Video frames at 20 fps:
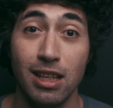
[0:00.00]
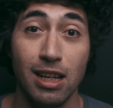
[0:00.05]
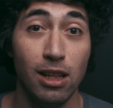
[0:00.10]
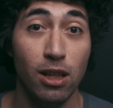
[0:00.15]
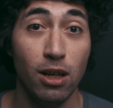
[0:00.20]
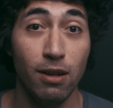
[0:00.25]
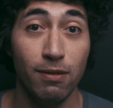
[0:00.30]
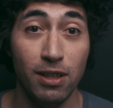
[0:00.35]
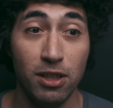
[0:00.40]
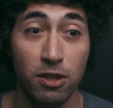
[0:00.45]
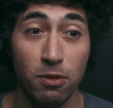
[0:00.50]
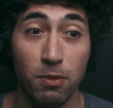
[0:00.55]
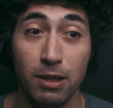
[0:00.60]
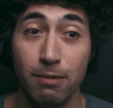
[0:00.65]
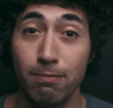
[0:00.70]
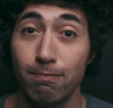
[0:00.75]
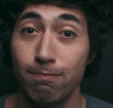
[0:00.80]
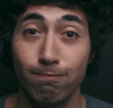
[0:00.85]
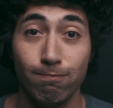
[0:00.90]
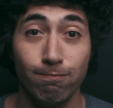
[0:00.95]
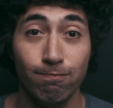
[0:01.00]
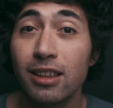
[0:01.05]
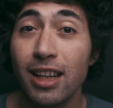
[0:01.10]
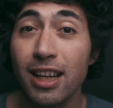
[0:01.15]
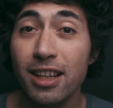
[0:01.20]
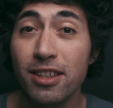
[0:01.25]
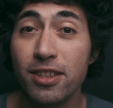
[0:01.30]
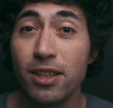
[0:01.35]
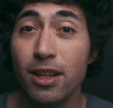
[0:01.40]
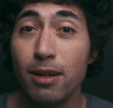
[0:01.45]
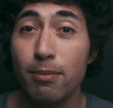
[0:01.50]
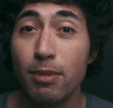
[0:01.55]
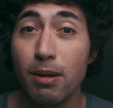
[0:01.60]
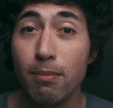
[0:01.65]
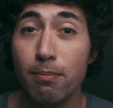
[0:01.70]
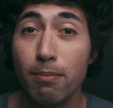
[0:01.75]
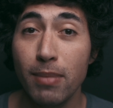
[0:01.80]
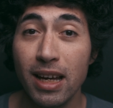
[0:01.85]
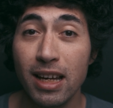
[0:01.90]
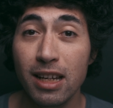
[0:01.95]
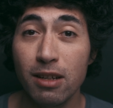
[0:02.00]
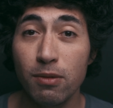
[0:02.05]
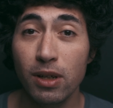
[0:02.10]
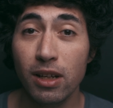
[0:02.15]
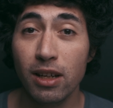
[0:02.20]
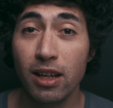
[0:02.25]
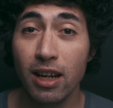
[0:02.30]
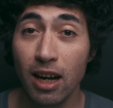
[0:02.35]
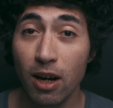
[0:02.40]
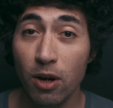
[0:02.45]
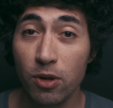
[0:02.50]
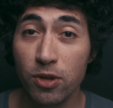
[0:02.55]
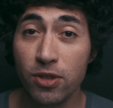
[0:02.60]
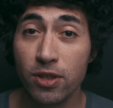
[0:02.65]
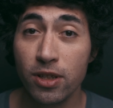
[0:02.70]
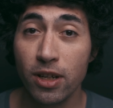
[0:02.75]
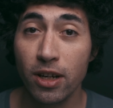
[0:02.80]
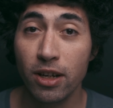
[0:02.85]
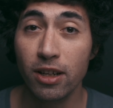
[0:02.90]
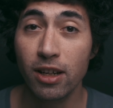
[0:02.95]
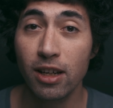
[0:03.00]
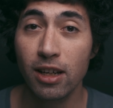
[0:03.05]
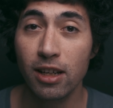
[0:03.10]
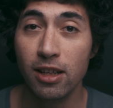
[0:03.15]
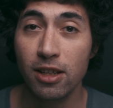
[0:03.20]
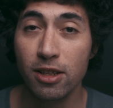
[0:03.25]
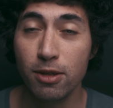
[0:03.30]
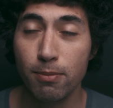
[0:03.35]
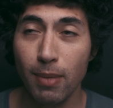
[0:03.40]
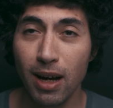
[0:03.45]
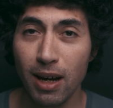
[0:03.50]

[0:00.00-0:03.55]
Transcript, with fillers: they love this one. Next up, man with a cow's tongue in his